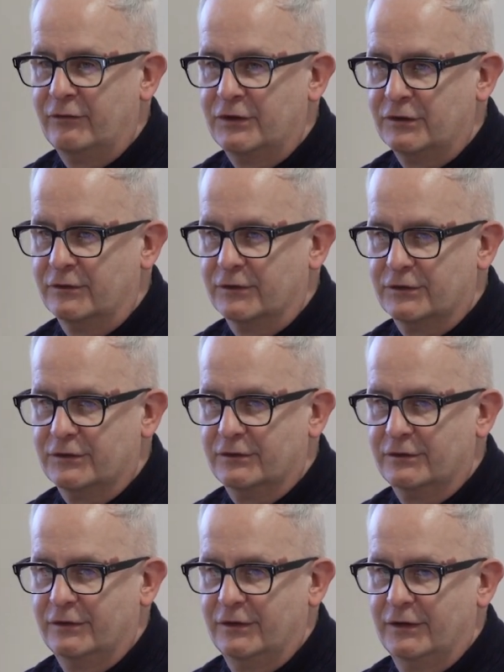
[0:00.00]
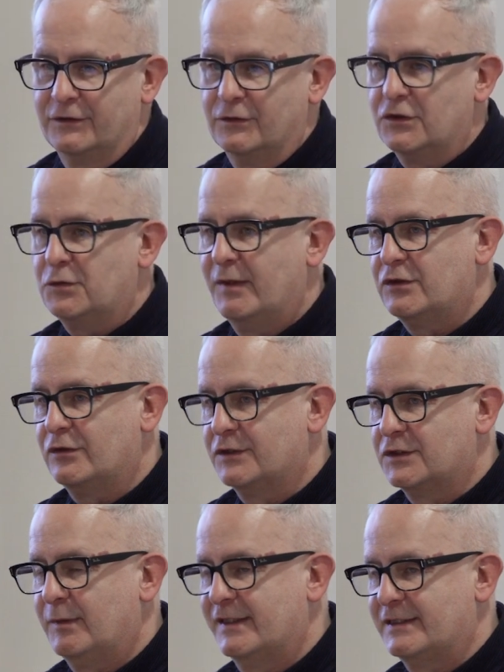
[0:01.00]
results. So just make sure
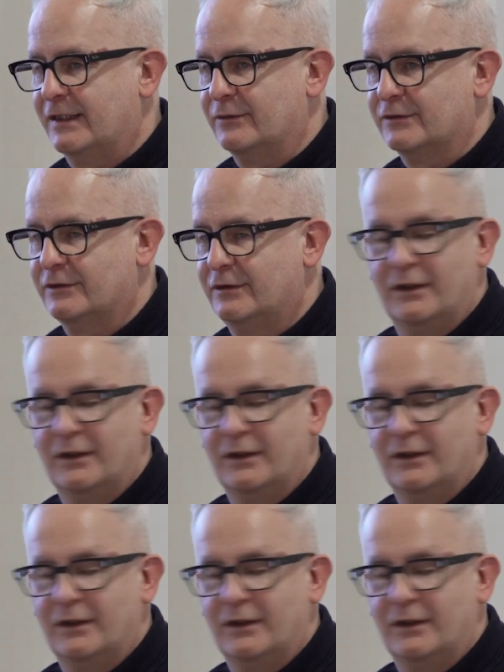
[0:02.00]
it's split out.